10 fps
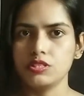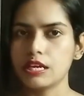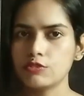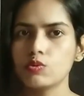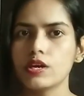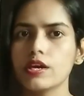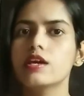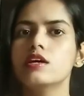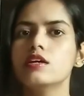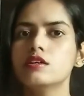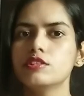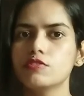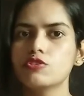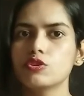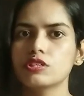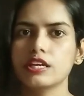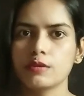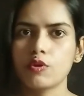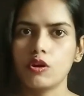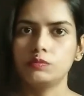That's why they were not getting
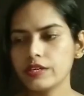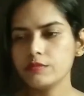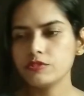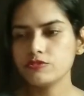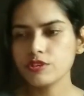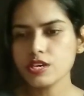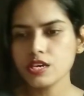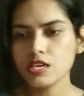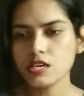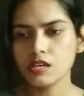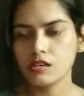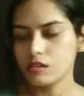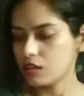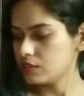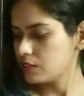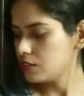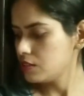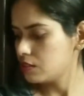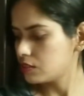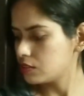popped. At number 3, I think
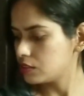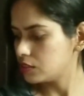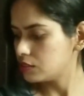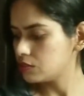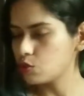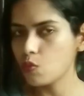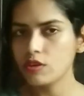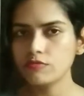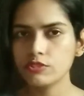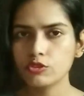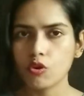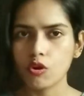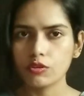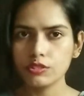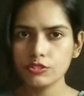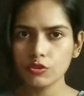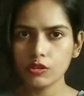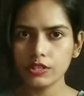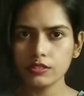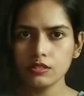the one with coconut
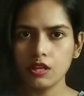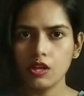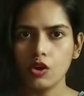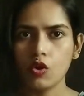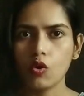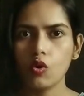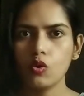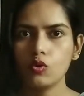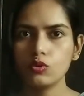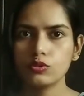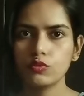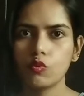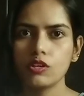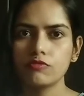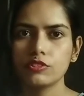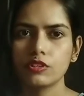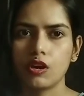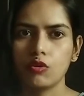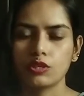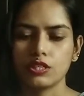oil or the one with
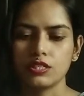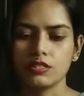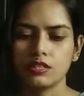cow ghee.